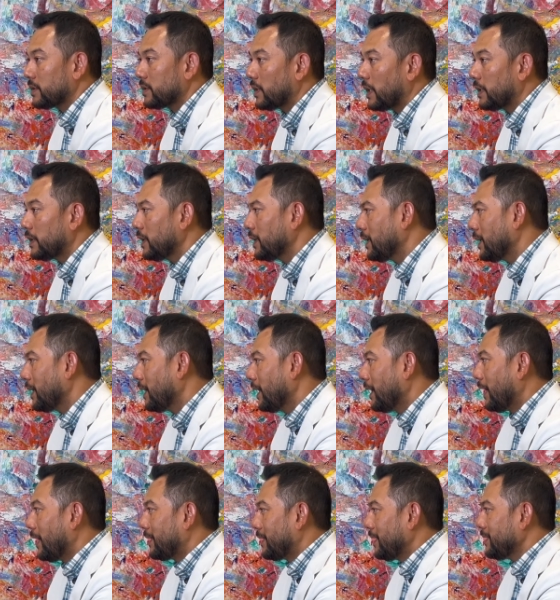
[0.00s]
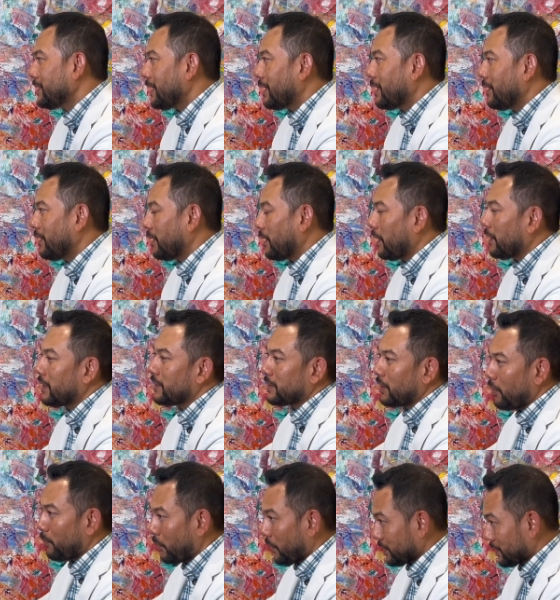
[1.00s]
I think these are there's a lot
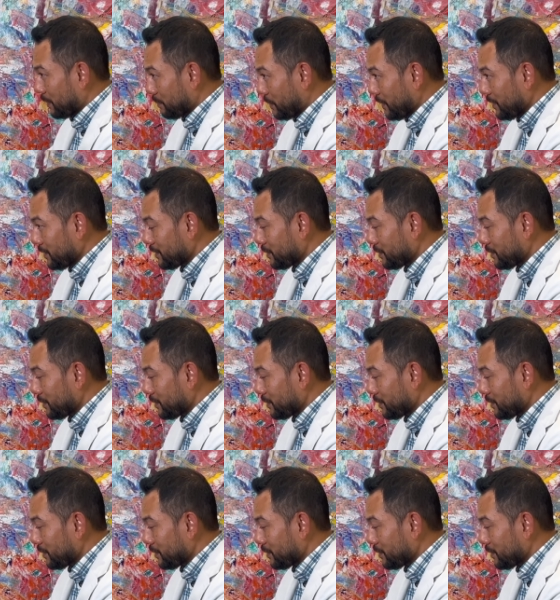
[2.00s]
more examples,